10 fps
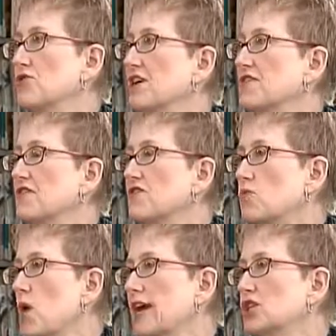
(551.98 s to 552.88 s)
think that the
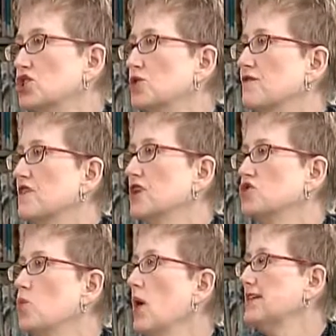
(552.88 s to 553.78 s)
writer should have thought
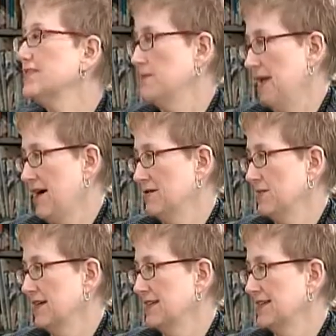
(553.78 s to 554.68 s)
twice about?
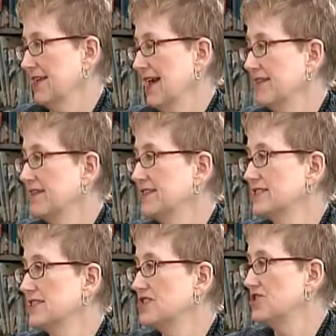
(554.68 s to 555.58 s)
Because again, this
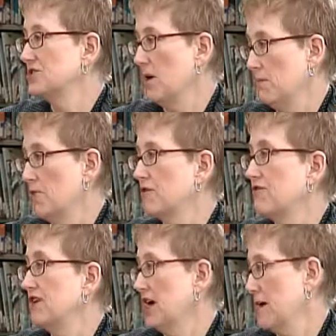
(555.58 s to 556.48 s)
is a book
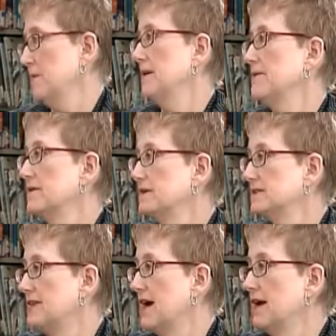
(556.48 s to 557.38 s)
for young people.
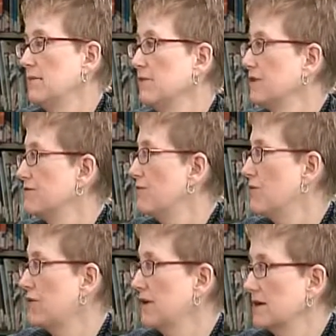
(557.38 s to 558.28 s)
It's not a book
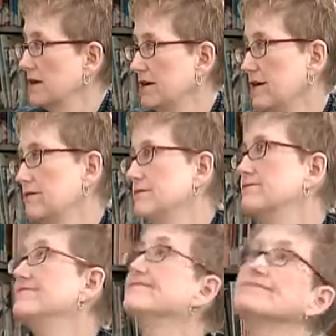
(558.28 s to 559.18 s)
for, you know,
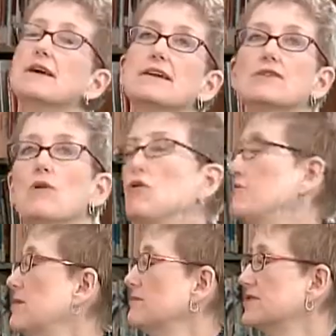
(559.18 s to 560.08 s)
I don't know, old
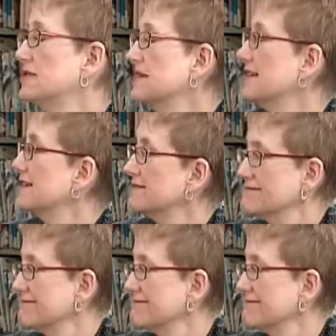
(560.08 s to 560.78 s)
people sitting in a